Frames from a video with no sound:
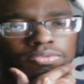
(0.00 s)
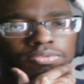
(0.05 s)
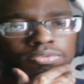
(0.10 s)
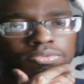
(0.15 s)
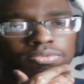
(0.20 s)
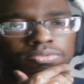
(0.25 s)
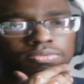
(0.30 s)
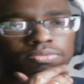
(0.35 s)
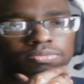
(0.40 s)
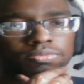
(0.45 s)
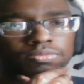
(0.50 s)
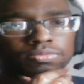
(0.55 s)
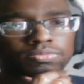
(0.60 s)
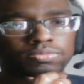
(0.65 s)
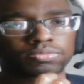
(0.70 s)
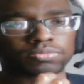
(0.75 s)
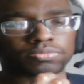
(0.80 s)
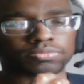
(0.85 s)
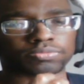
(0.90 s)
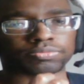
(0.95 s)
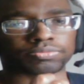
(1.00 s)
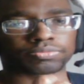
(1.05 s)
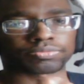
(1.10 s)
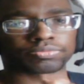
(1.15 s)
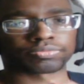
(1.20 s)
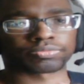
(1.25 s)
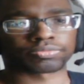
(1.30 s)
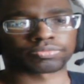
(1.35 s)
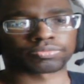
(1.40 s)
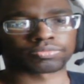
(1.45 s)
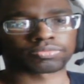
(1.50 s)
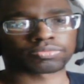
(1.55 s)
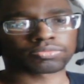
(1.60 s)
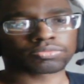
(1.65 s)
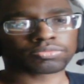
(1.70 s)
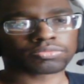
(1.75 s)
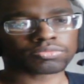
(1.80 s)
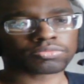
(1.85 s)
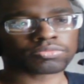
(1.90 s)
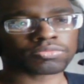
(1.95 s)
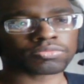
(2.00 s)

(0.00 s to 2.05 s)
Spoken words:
Nobody speaks.